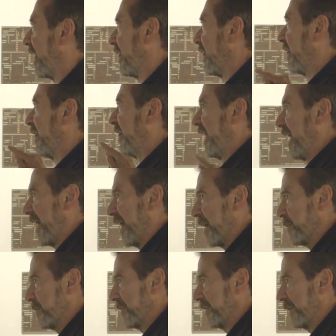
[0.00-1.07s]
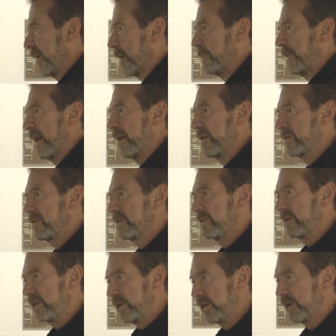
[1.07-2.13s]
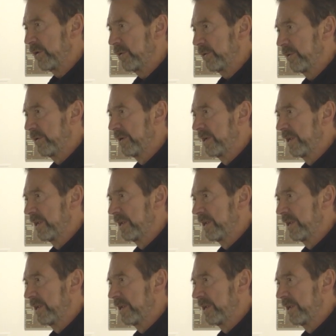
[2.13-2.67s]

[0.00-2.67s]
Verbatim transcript: them, they're about you.